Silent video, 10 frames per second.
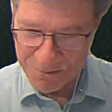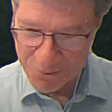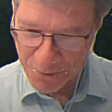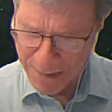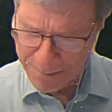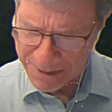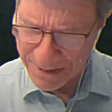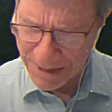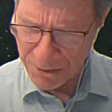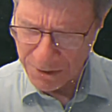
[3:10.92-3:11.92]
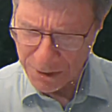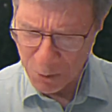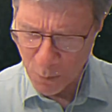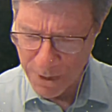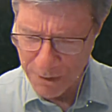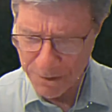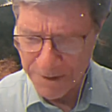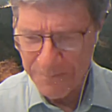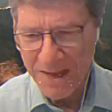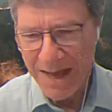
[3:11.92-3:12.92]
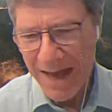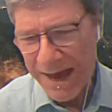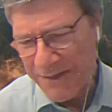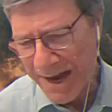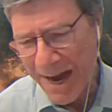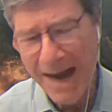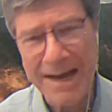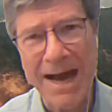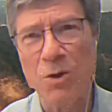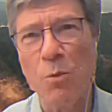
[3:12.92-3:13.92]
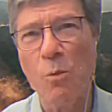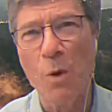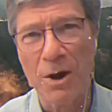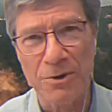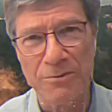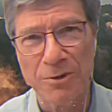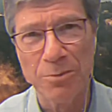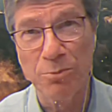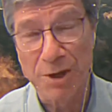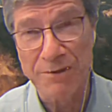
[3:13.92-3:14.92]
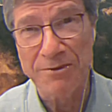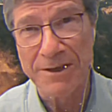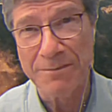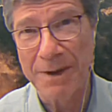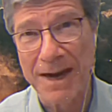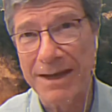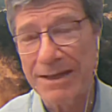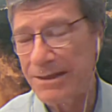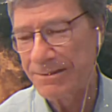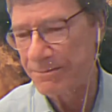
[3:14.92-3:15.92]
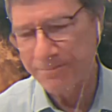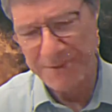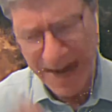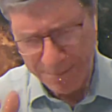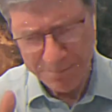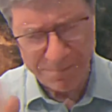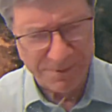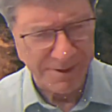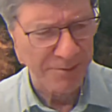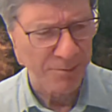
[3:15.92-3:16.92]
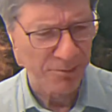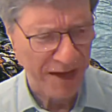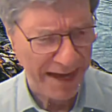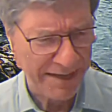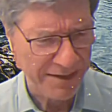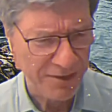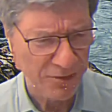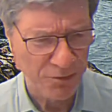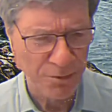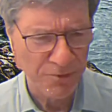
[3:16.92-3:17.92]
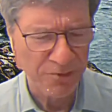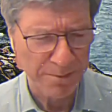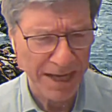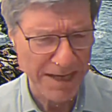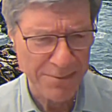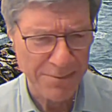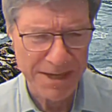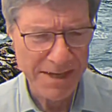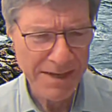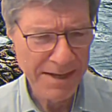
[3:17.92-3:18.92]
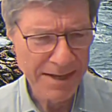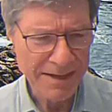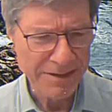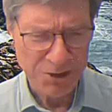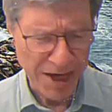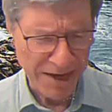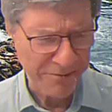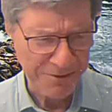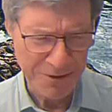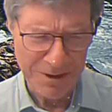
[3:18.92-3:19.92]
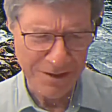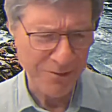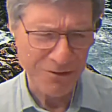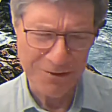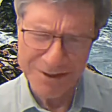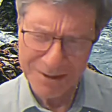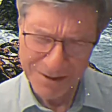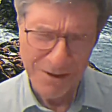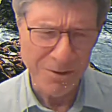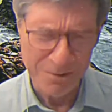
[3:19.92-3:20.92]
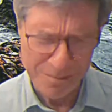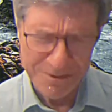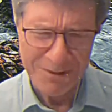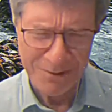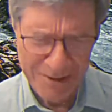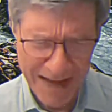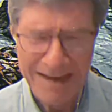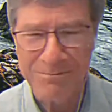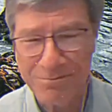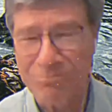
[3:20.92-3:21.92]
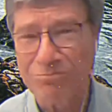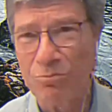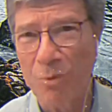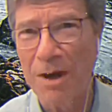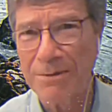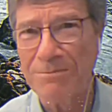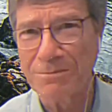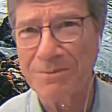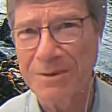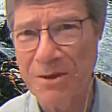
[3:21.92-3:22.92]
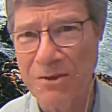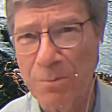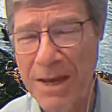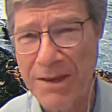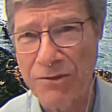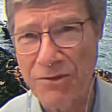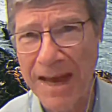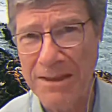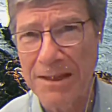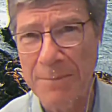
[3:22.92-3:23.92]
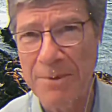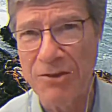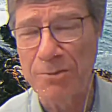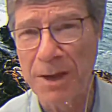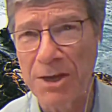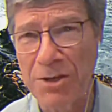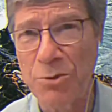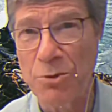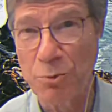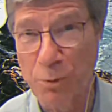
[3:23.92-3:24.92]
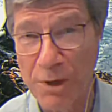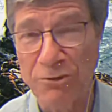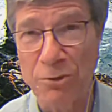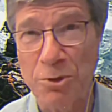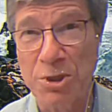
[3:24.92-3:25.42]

dropping that are a little weird. And then I got a wonderful briefing by a top scientist who explained to me, Jeff, it's, it's not what is being said. Let me explain to you the research